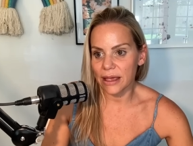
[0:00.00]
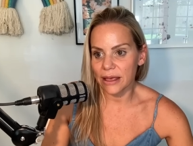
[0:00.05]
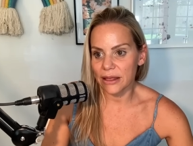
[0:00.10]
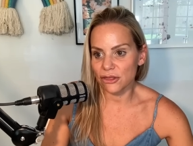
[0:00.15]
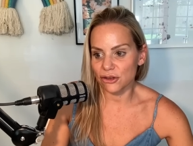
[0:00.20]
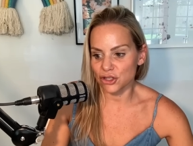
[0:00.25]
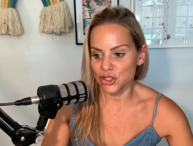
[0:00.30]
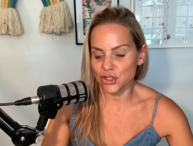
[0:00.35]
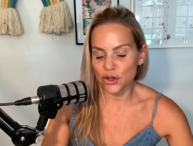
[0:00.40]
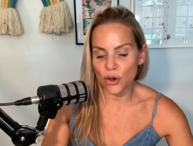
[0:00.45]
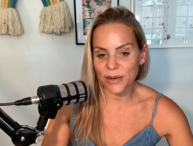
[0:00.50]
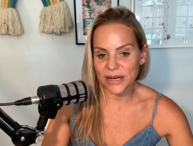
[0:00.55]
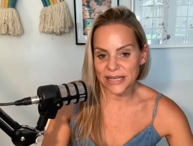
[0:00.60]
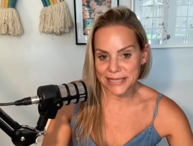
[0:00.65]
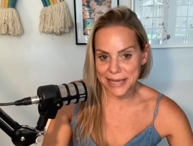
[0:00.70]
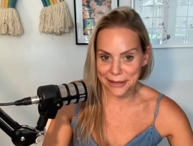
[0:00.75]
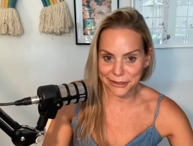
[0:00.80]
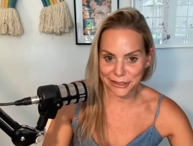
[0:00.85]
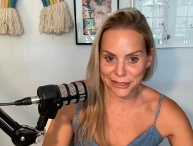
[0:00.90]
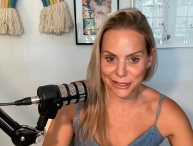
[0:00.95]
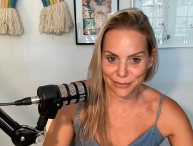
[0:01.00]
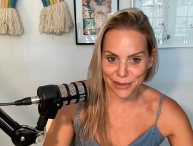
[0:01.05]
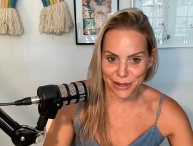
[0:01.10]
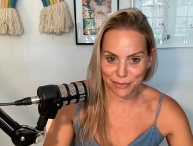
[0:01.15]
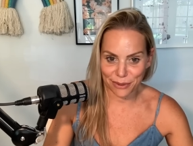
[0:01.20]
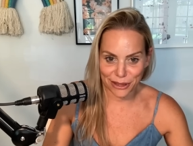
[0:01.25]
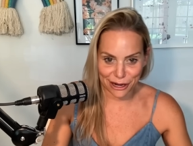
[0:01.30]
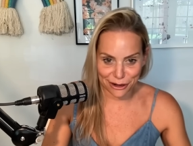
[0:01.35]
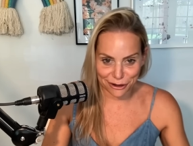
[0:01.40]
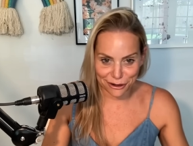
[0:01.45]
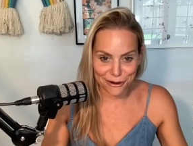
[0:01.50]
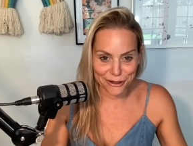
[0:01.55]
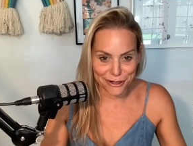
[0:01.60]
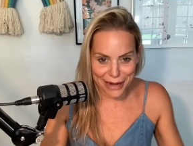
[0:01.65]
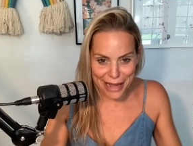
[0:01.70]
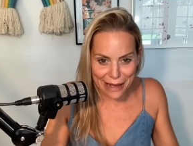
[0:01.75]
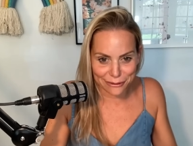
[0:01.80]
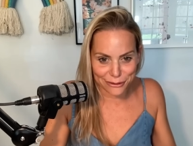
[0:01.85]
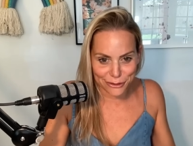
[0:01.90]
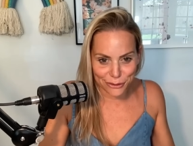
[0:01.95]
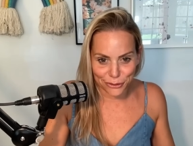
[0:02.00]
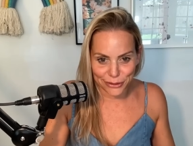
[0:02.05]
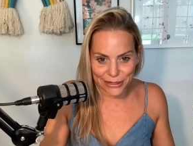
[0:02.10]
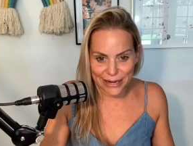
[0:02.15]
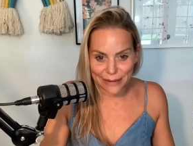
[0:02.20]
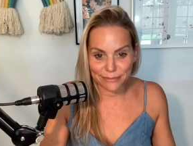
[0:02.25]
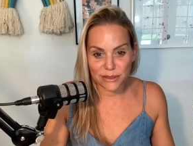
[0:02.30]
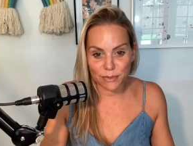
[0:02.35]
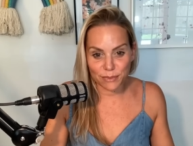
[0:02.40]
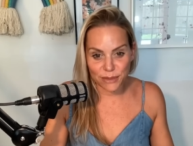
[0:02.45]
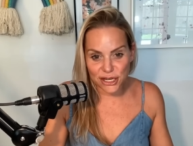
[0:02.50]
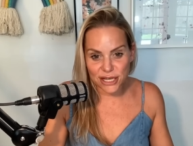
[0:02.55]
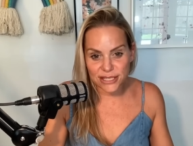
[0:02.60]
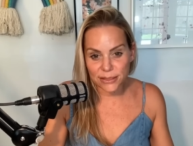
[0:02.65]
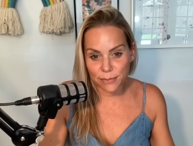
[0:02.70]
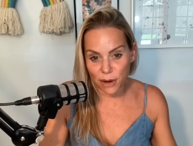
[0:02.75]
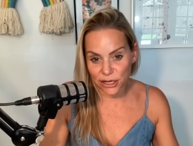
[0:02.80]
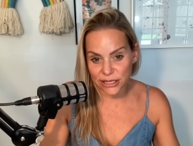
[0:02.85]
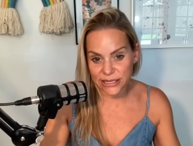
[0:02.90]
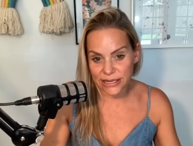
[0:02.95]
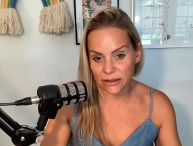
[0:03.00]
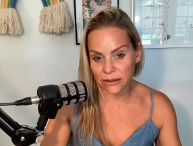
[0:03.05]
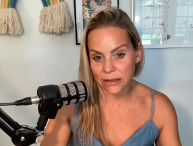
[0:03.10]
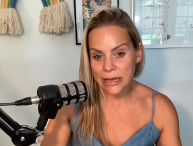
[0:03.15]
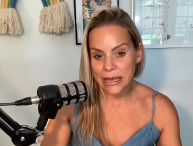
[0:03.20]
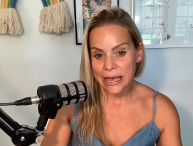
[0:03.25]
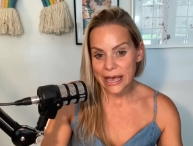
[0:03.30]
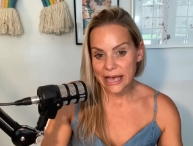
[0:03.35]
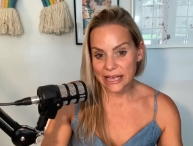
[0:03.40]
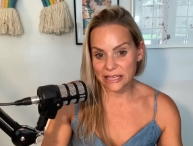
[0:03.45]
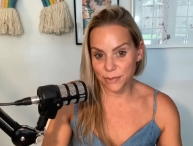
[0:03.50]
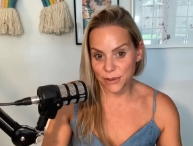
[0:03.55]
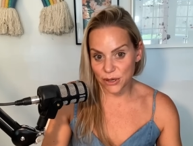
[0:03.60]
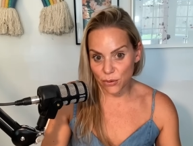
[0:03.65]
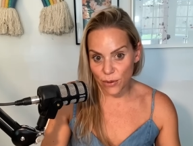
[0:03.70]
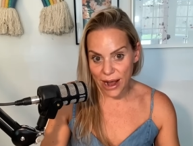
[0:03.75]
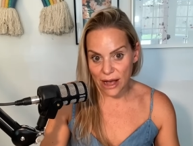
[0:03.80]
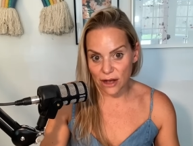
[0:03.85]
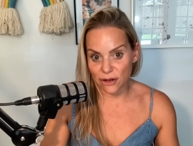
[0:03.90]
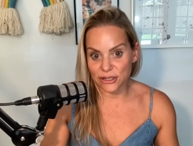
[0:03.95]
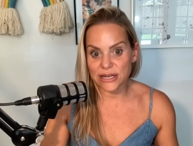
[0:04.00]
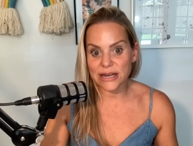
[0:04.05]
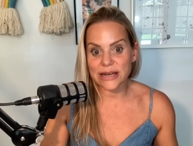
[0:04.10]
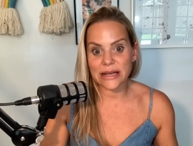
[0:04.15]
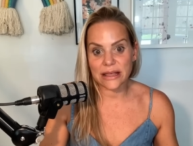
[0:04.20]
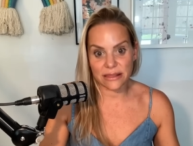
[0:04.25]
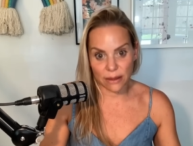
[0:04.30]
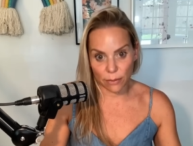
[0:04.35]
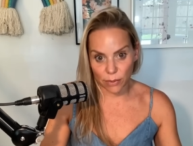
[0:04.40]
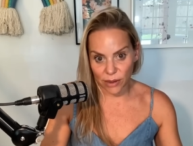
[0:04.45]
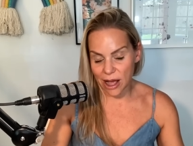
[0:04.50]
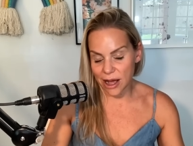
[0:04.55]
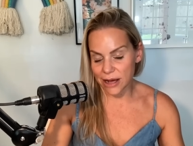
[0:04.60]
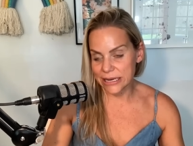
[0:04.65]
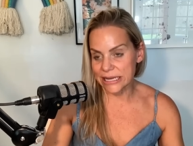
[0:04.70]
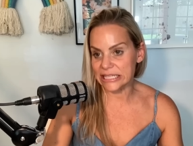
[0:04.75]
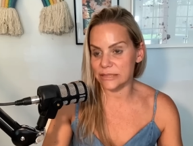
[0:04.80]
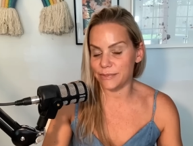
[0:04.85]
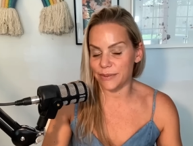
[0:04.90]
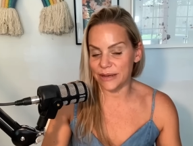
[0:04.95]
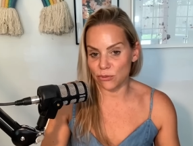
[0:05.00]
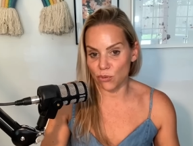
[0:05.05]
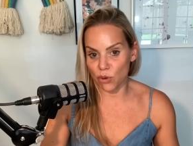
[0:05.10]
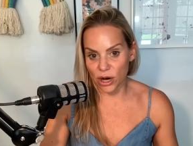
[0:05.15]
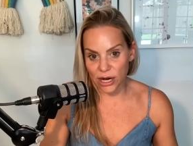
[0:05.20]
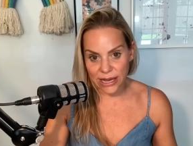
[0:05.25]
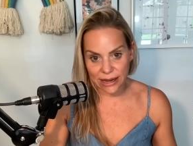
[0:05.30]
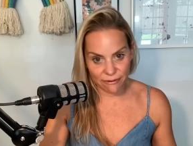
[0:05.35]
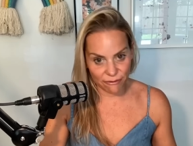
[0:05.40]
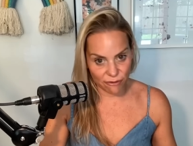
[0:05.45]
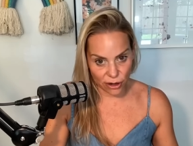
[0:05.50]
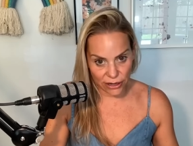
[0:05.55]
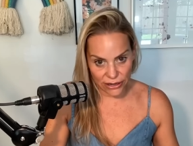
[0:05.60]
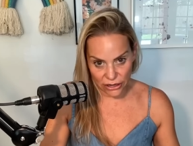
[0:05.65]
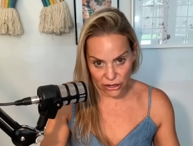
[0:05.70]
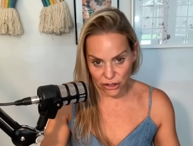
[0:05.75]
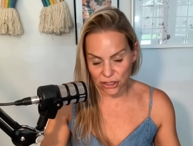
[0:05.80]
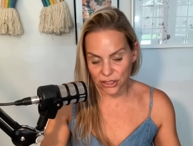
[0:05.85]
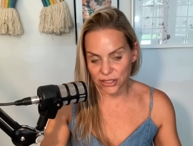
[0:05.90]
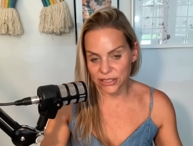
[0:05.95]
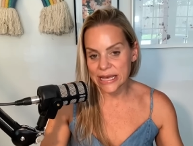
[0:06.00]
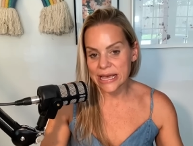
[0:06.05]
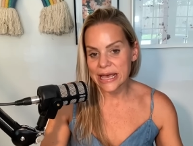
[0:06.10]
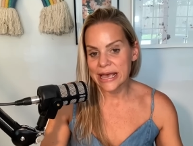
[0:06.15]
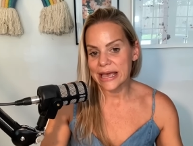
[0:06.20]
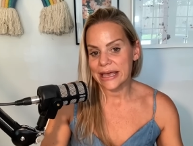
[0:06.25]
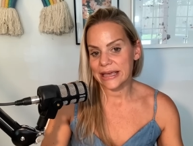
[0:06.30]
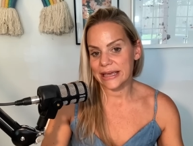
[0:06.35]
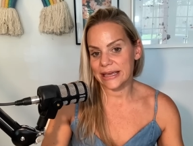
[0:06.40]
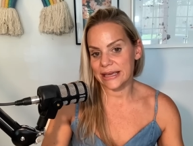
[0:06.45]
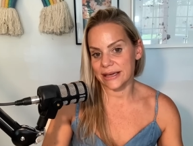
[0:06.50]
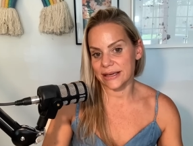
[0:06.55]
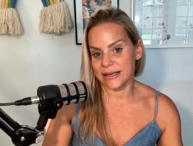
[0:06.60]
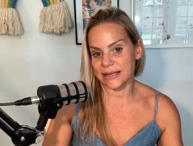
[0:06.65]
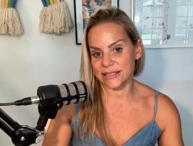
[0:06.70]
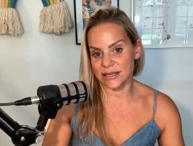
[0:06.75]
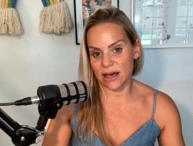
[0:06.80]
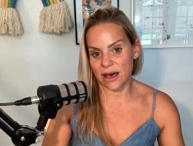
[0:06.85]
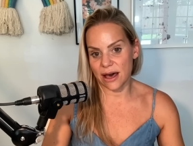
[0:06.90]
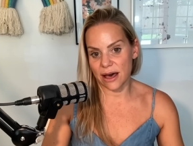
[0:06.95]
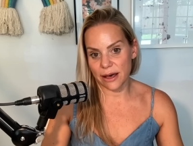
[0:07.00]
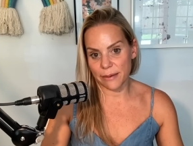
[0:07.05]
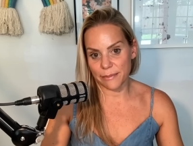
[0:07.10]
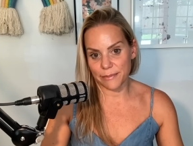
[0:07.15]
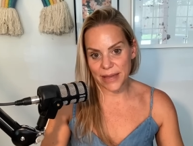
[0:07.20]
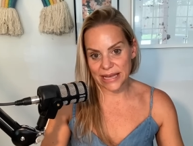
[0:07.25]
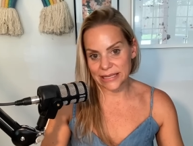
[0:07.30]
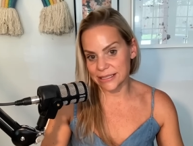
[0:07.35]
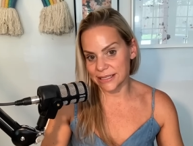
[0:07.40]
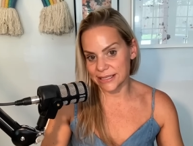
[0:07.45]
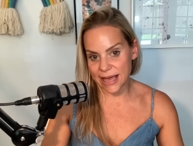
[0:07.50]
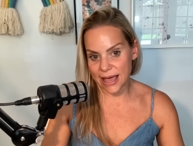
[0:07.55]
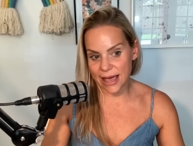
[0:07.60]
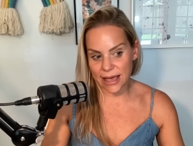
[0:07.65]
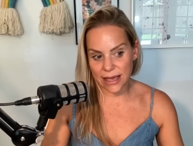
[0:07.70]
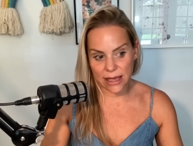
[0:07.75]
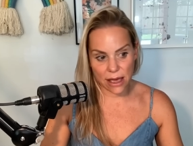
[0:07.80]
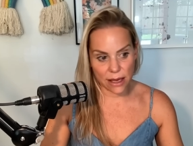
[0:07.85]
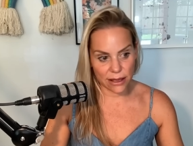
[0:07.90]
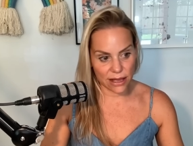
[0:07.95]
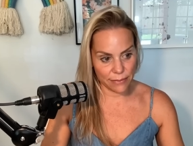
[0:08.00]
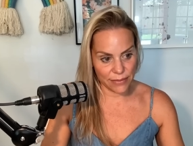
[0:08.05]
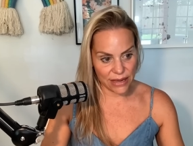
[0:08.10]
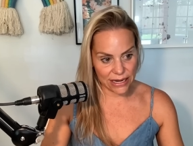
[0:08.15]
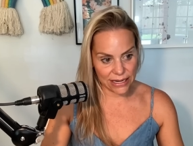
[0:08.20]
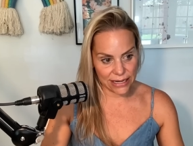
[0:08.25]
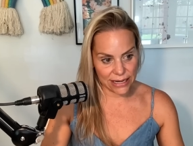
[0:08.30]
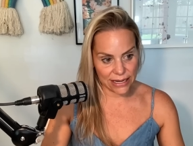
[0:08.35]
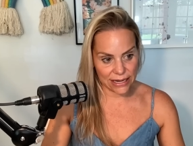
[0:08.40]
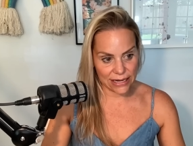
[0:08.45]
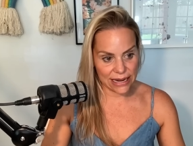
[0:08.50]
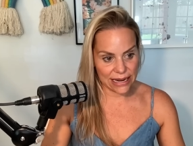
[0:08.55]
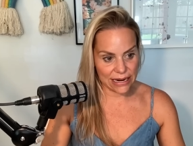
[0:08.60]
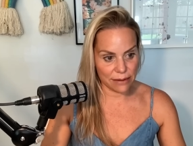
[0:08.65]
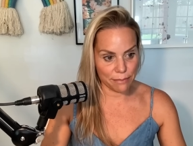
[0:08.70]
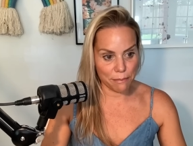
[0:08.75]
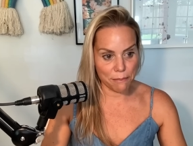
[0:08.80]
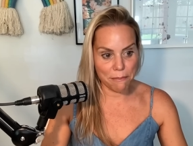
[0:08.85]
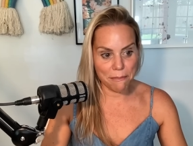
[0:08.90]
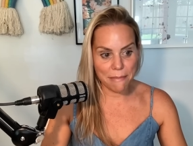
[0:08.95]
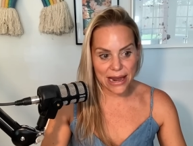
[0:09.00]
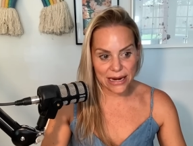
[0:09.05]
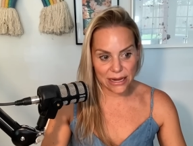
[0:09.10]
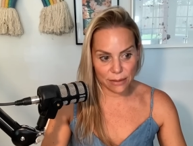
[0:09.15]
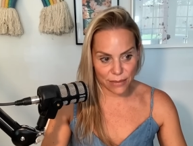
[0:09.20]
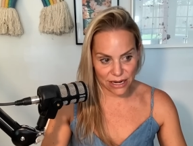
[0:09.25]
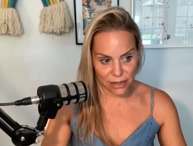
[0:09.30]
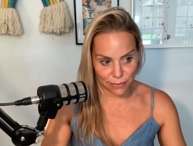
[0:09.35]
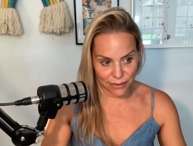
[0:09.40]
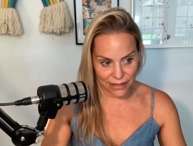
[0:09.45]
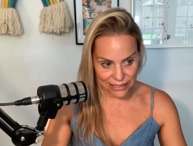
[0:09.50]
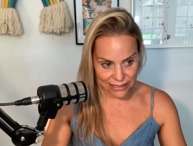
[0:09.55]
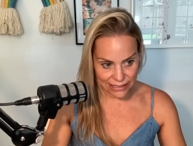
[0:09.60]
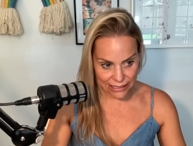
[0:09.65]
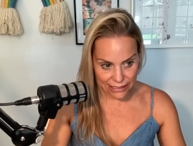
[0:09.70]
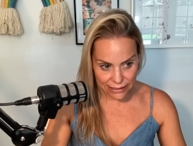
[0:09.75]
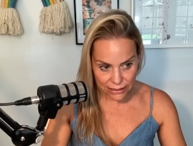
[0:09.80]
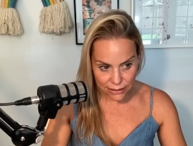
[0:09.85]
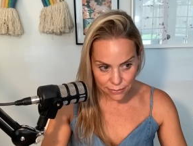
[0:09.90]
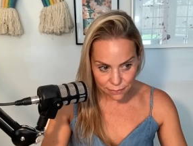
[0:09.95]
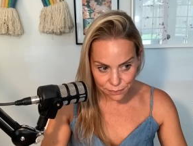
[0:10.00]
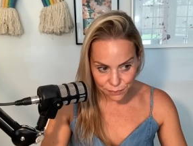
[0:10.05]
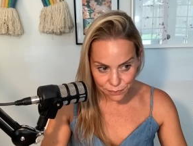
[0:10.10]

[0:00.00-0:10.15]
there's so many talented people that aren't household names. But Justin Martindale has been around the block. He's been working for years. He is a mainstay comedian in many, many places